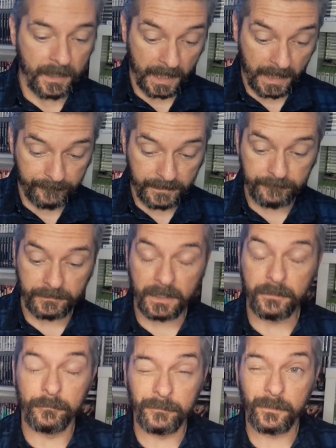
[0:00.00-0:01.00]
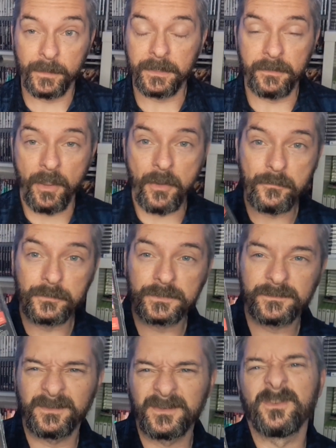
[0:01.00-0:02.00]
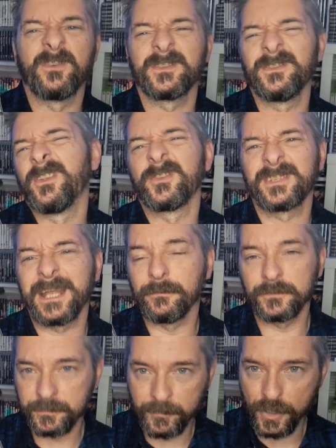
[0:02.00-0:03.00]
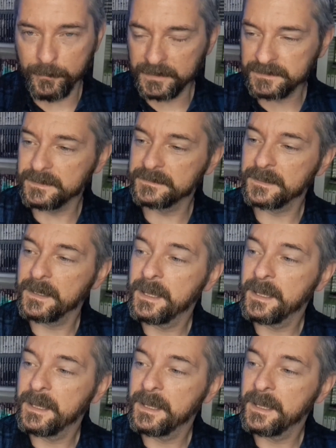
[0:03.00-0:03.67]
I have given it another quick go just for sort of nostalgia purposes.